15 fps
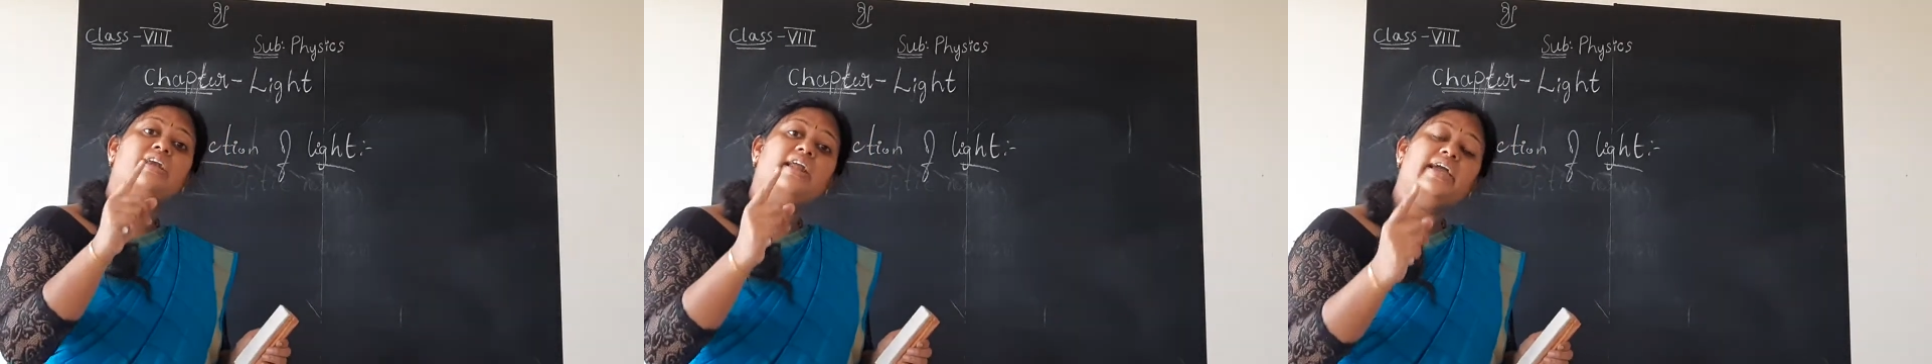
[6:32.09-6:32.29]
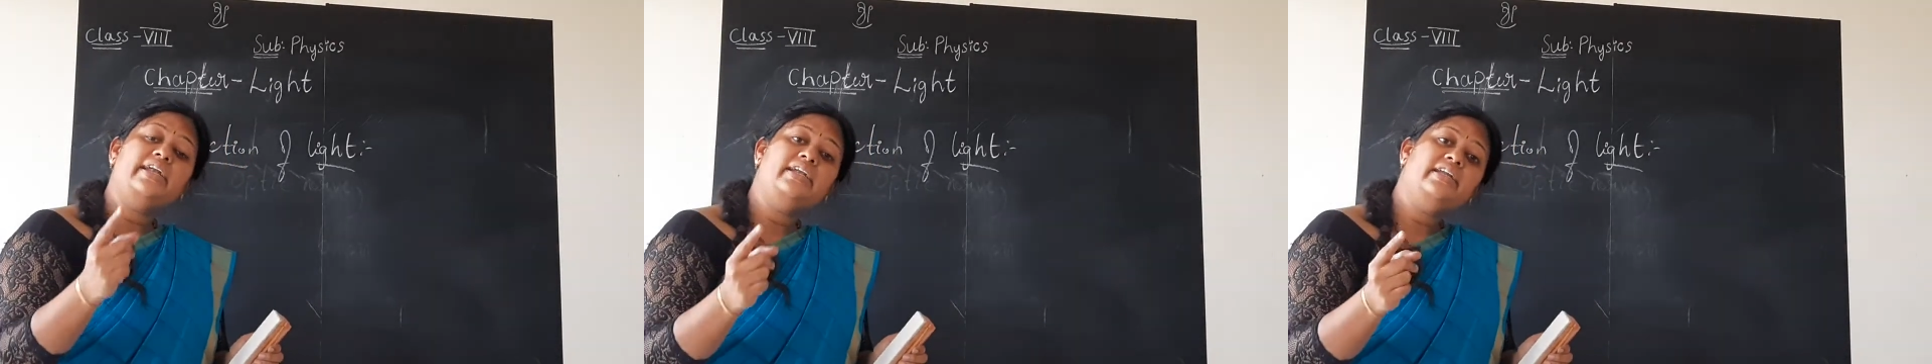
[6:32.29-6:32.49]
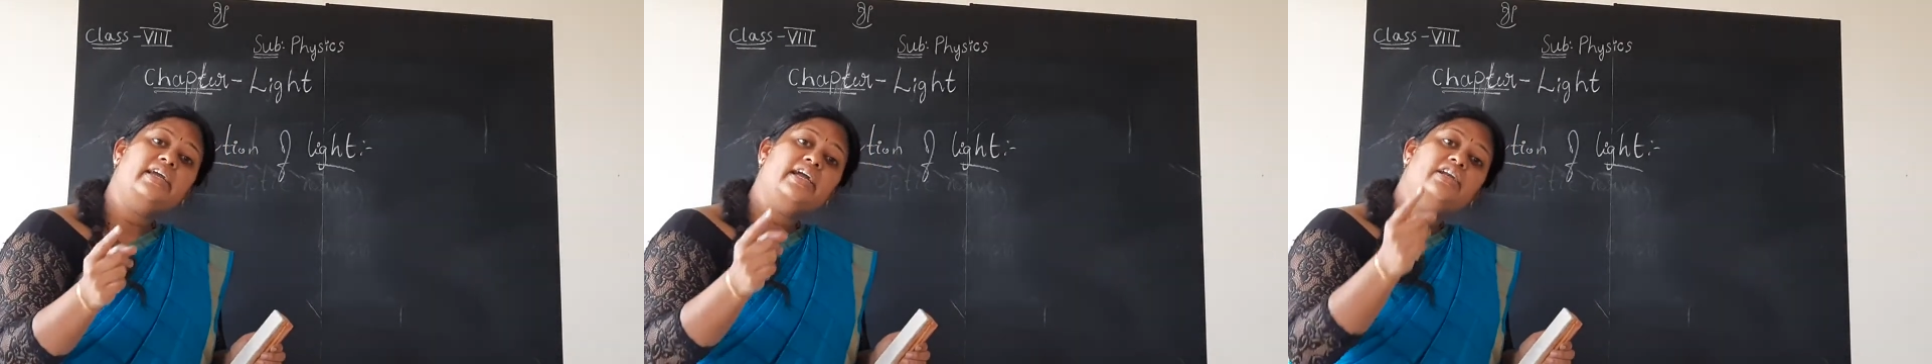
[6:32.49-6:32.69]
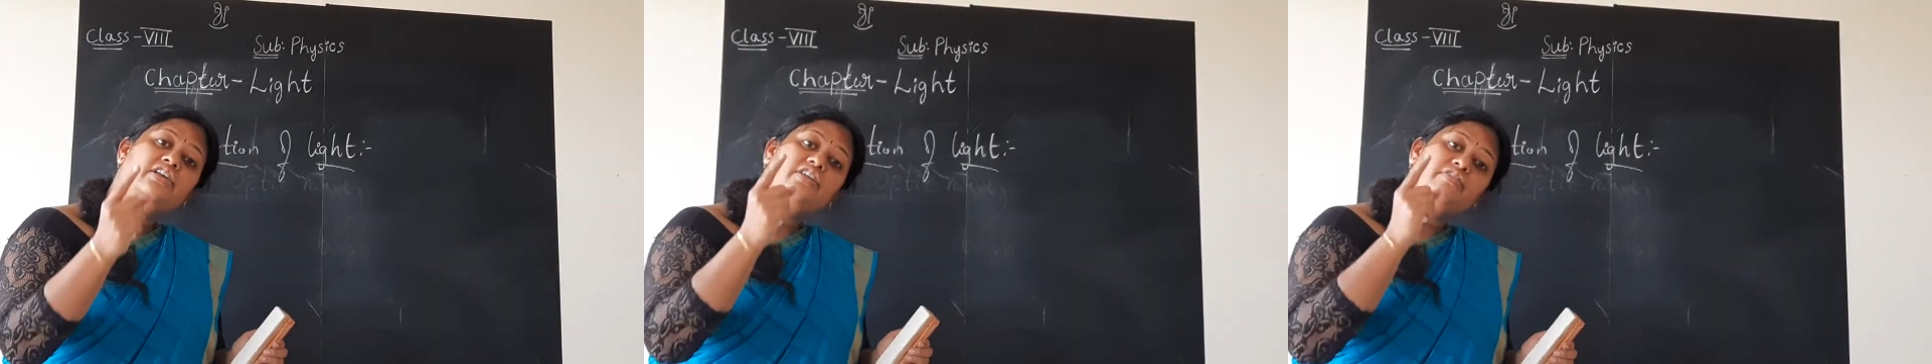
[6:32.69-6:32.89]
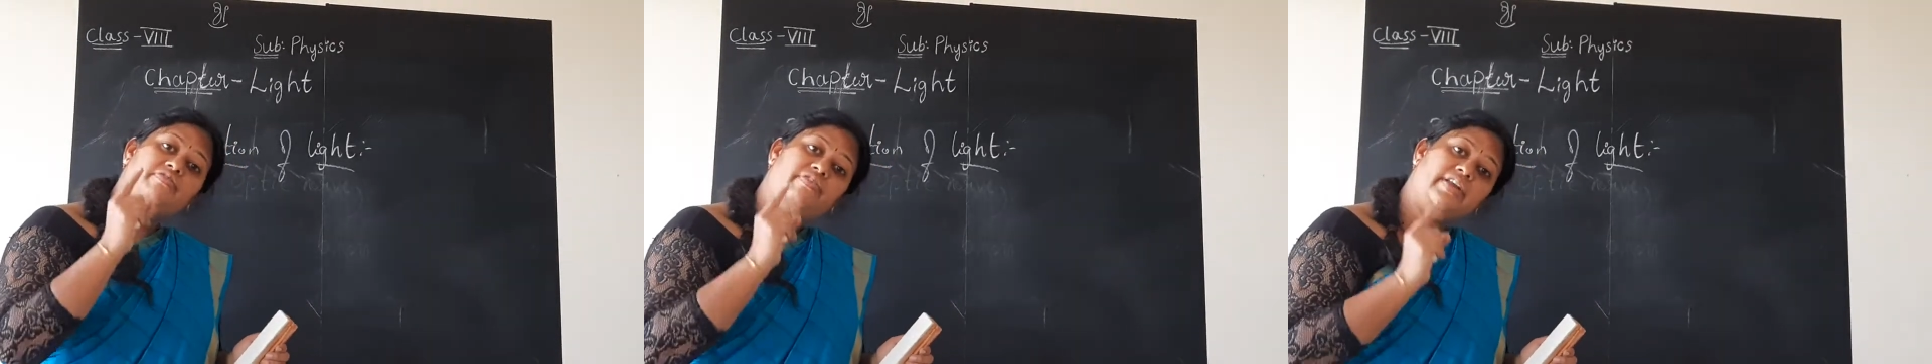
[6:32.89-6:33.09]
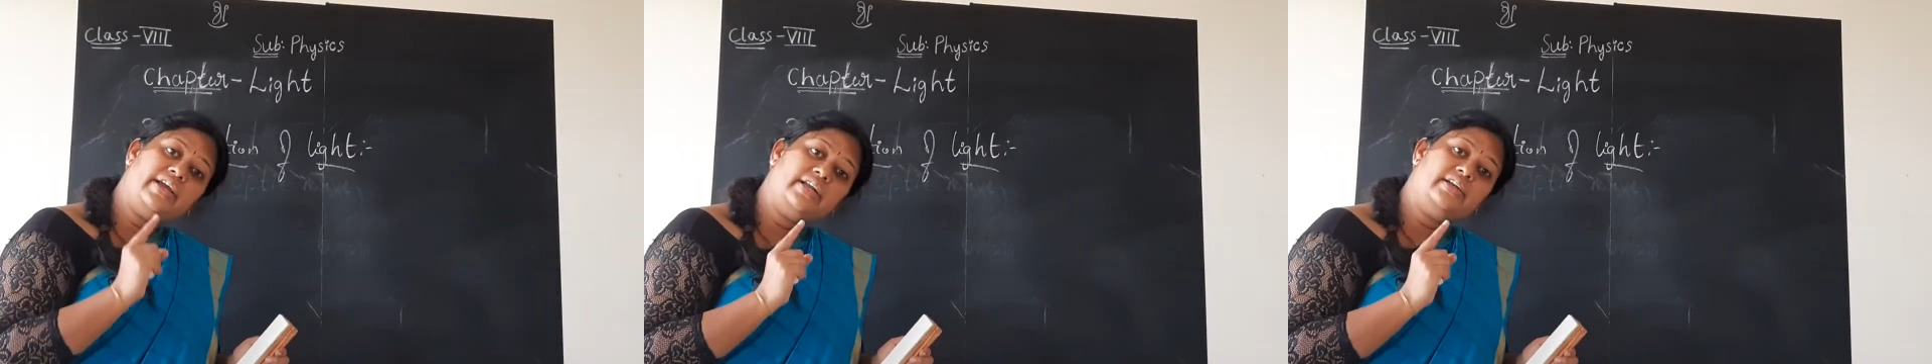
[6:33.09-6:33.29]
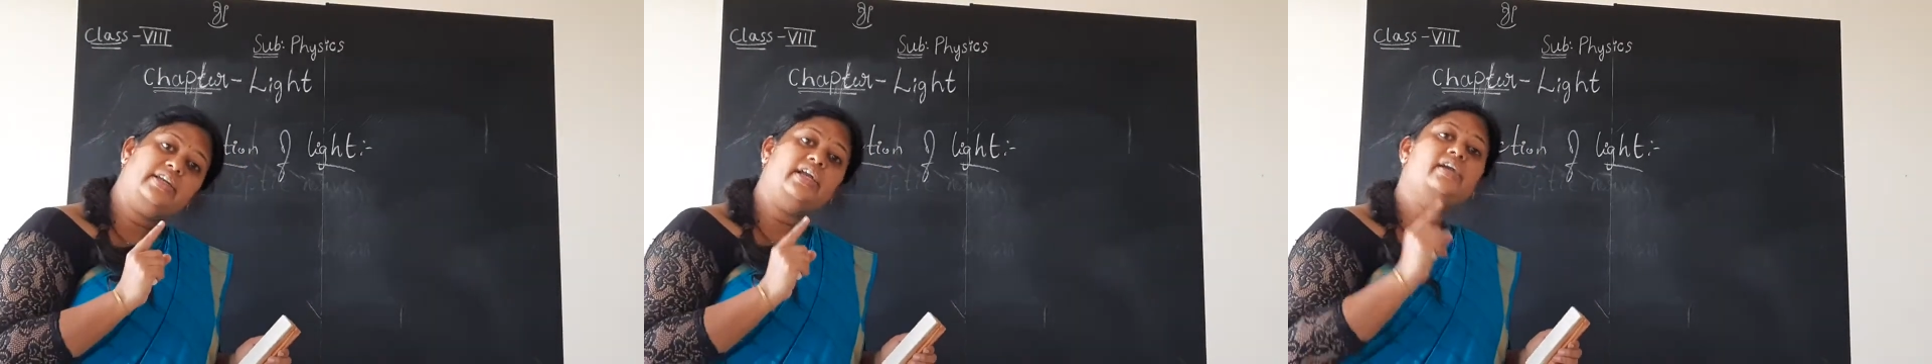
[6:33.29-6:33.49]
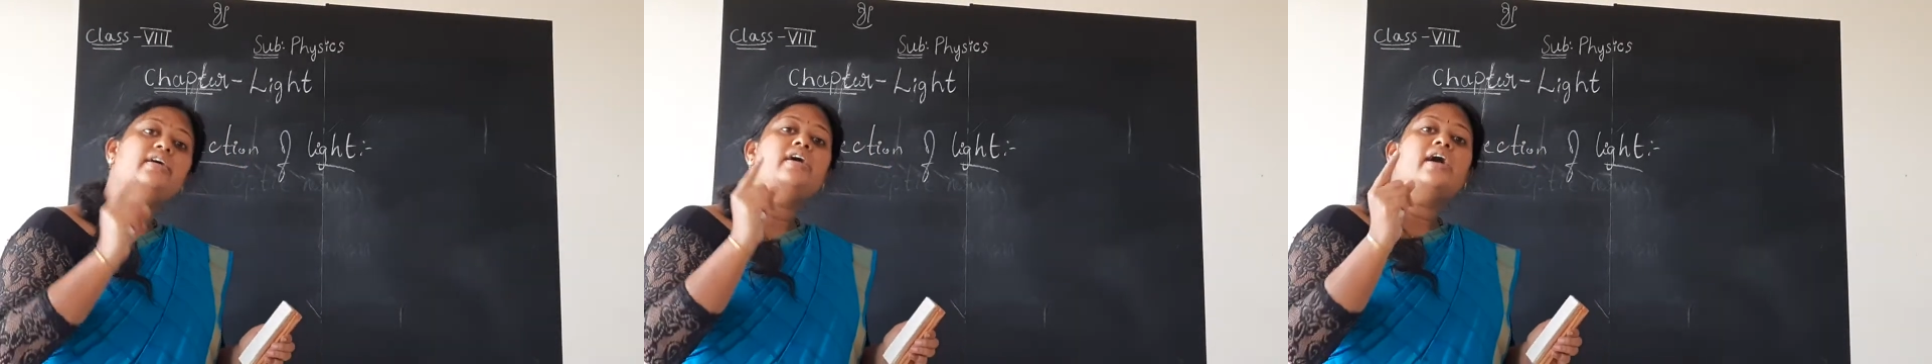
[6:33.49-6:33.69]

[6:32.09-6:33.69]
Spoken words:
light gets reflected